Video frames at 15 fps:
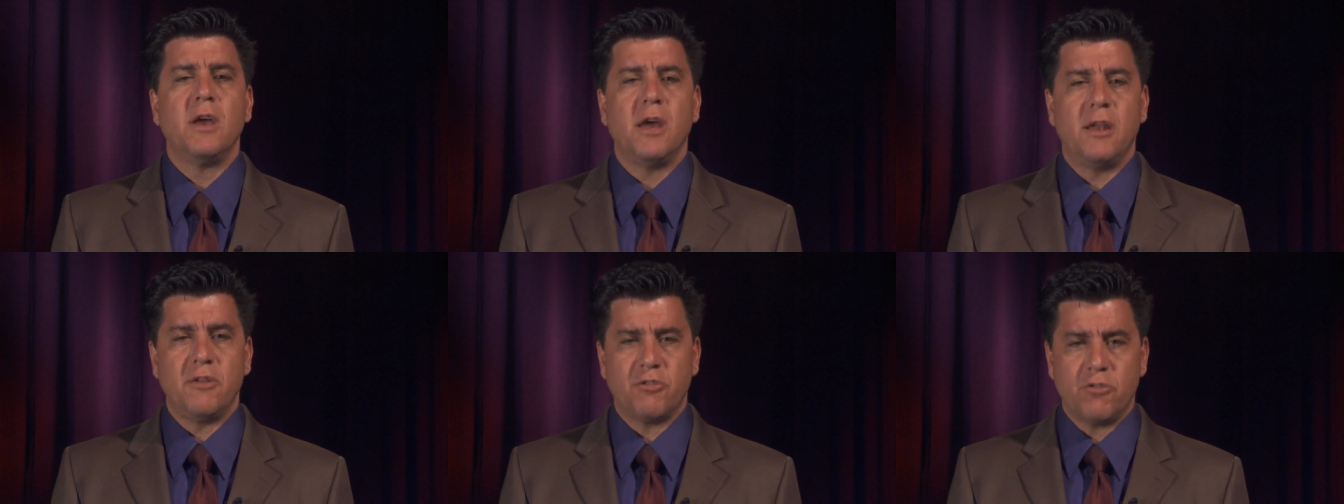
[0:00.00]

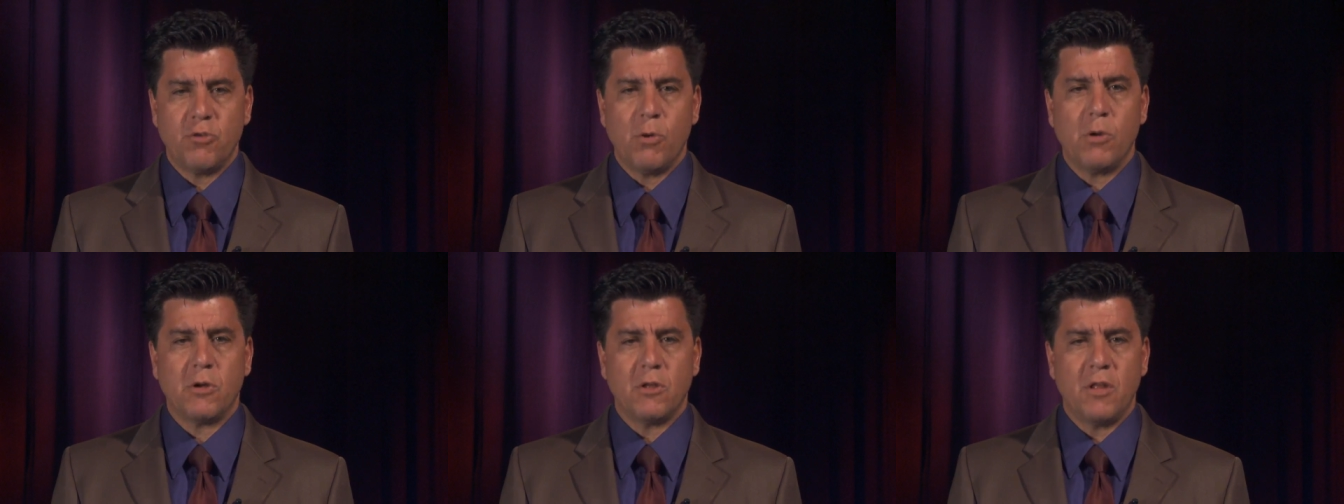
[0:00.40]
and
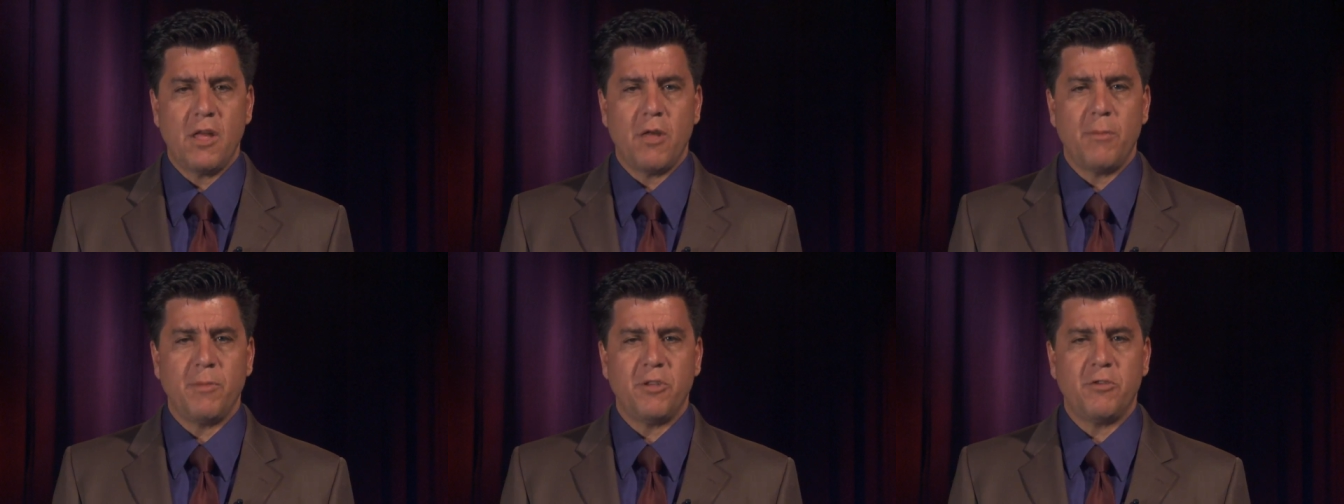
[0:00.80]
historical
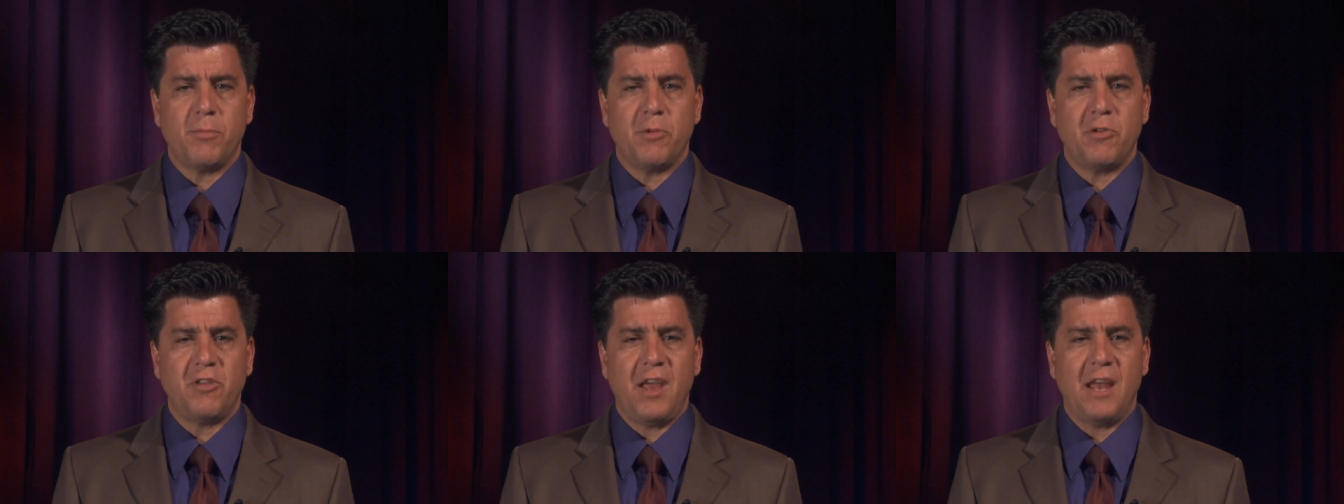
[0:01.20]
elements
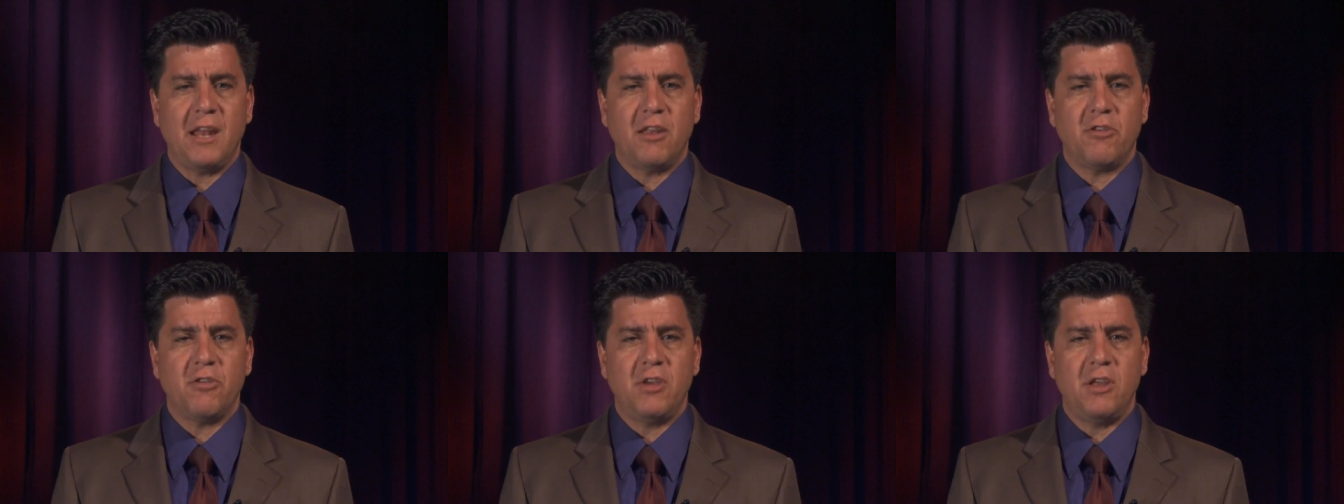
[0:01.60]

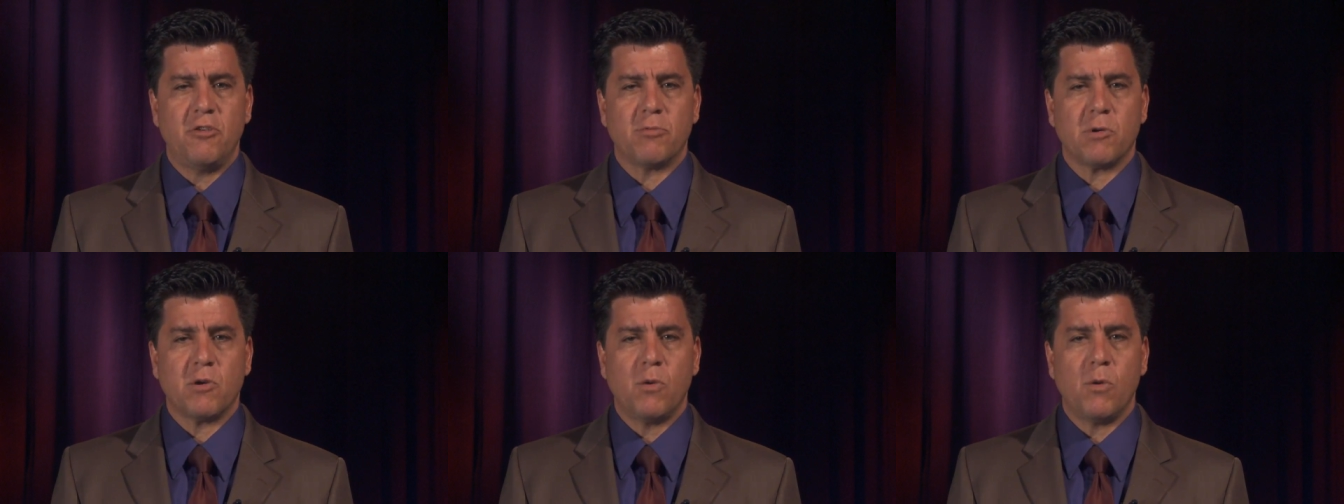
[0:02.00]
pertaining to
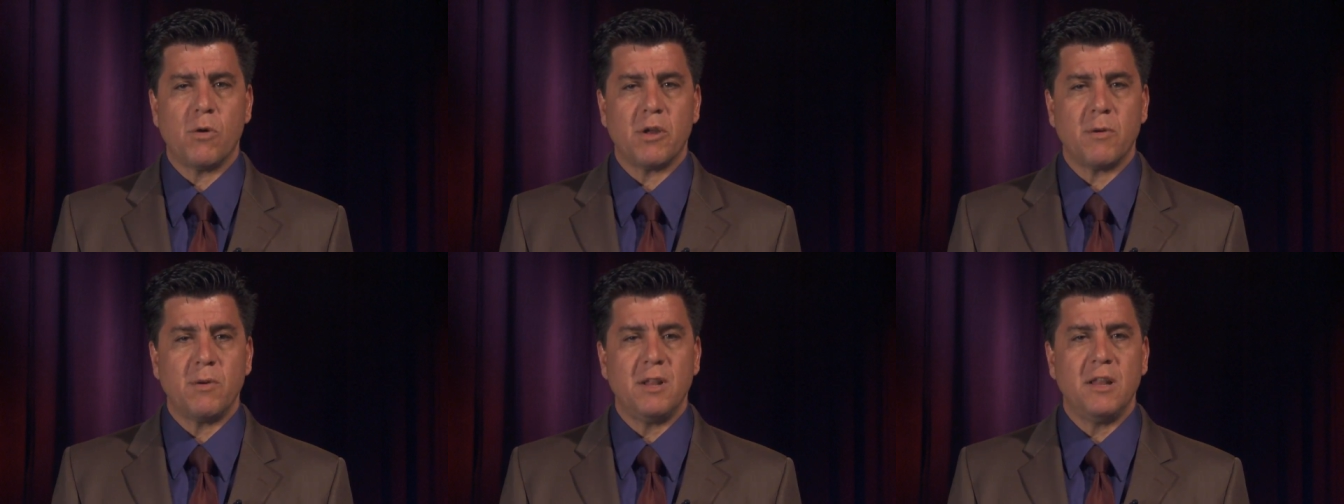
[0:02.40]
each
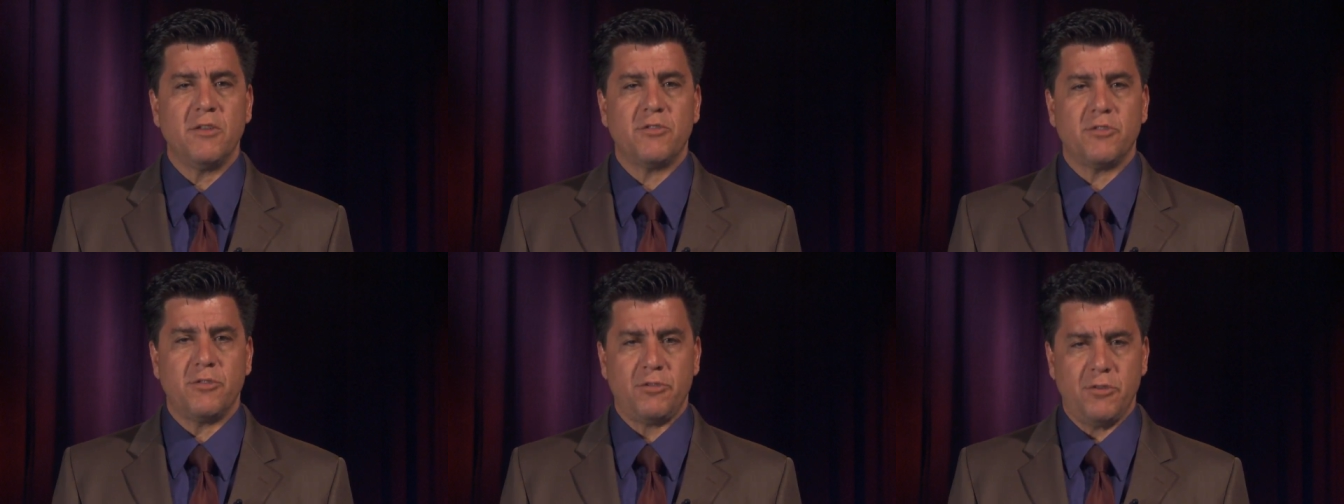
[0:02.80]
recording we
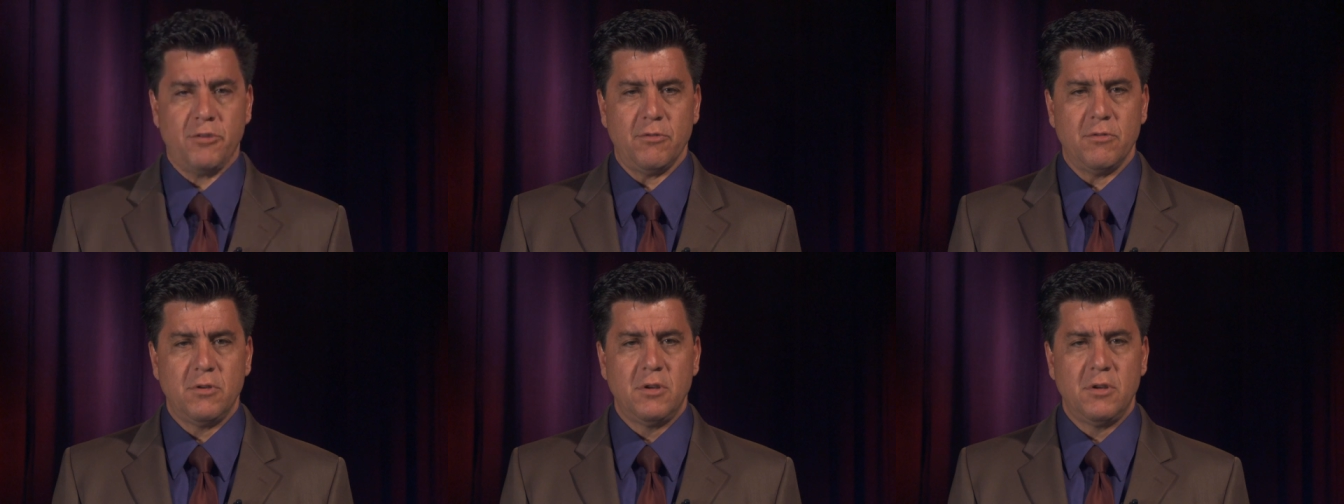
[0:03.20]
listen to.